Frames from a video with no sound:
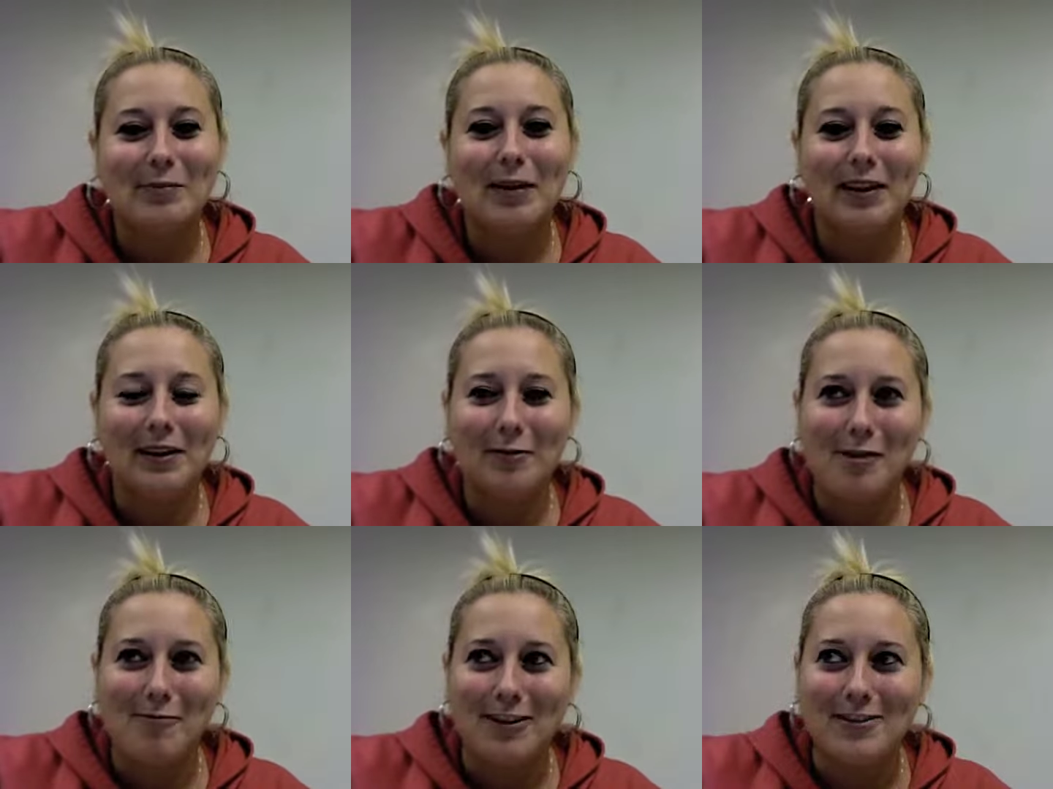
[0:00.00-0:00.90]
partied with my
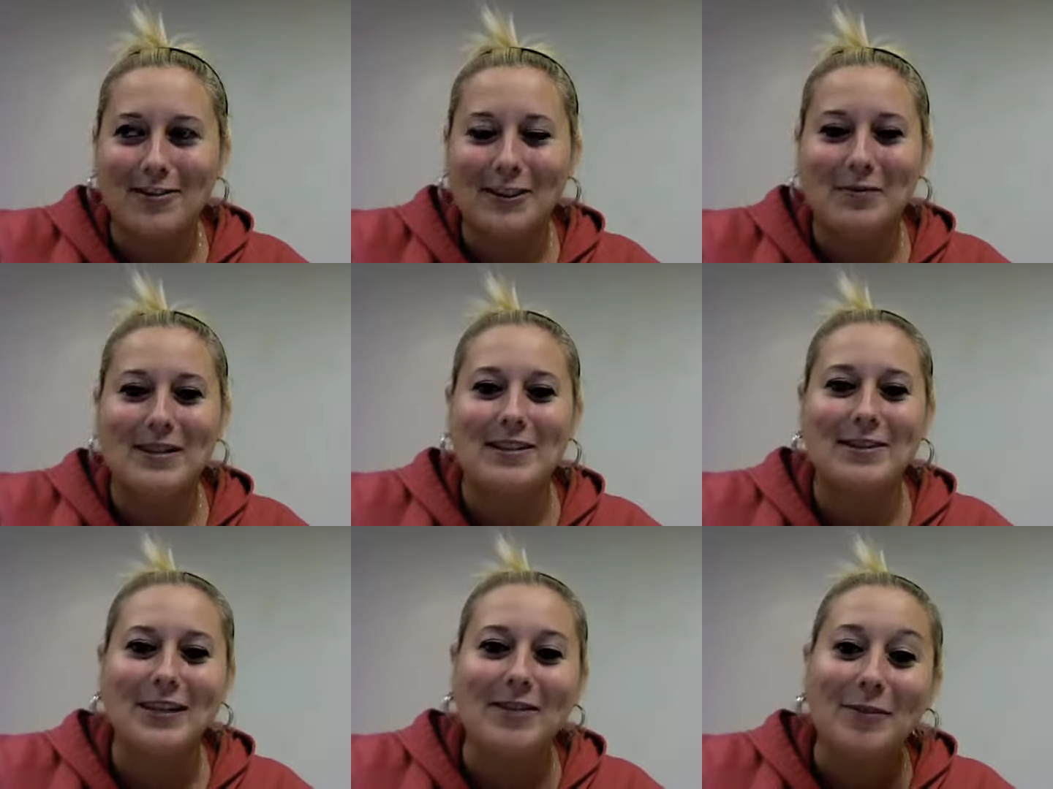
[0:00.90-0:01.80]
friends for a little bit,
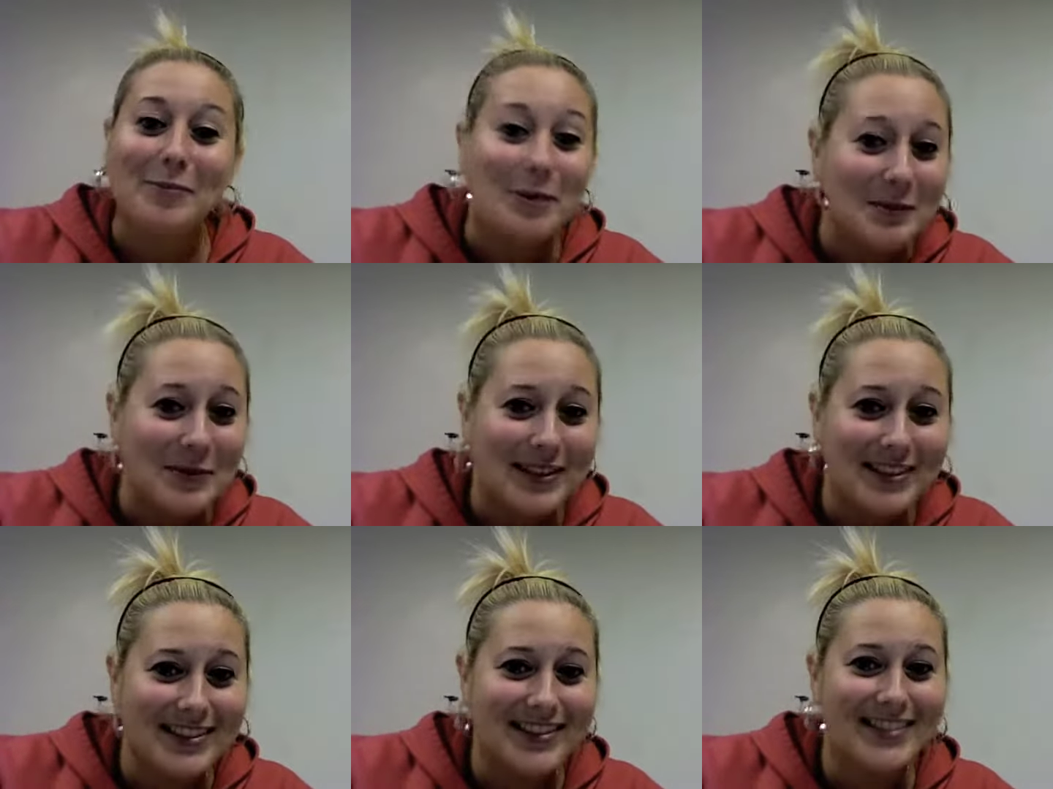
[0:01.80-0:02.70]
took even more
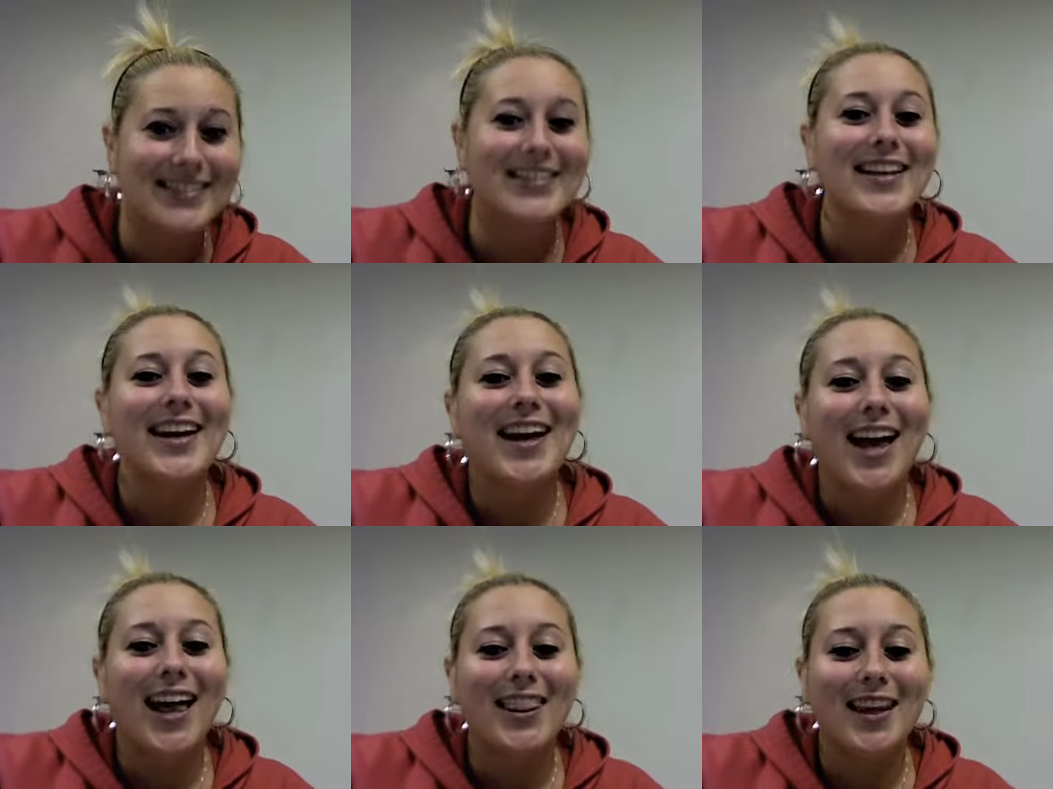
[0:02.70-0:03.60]
pictures,
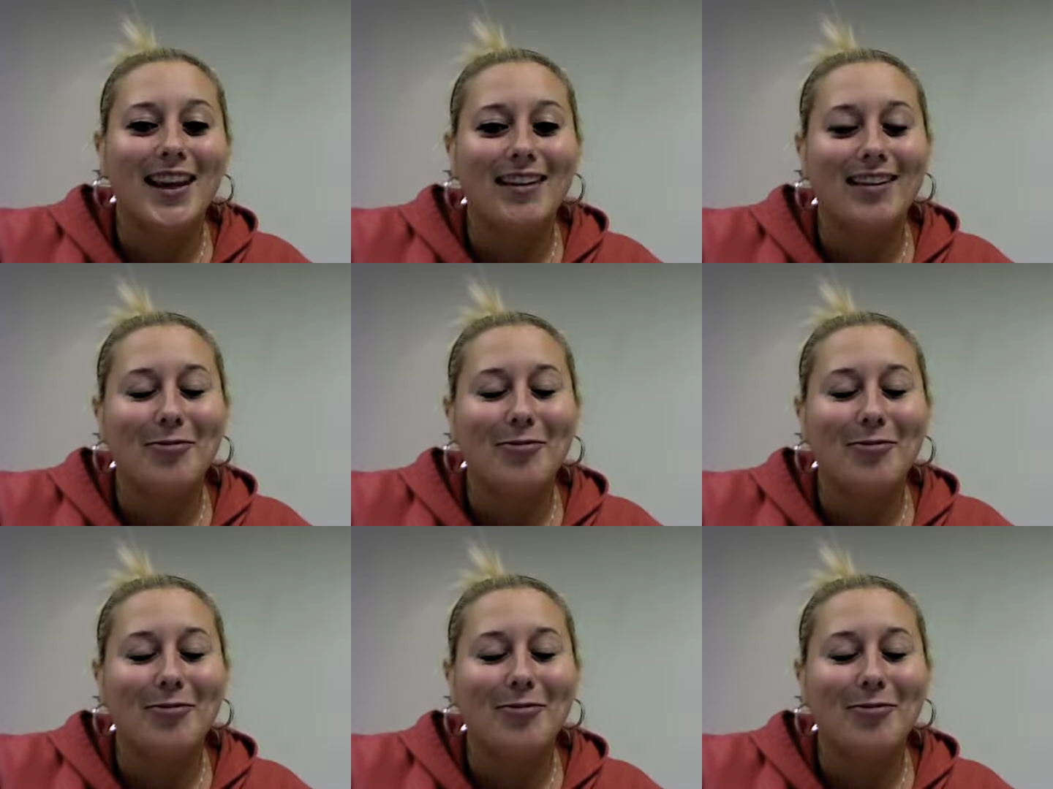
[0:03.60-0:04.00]
and then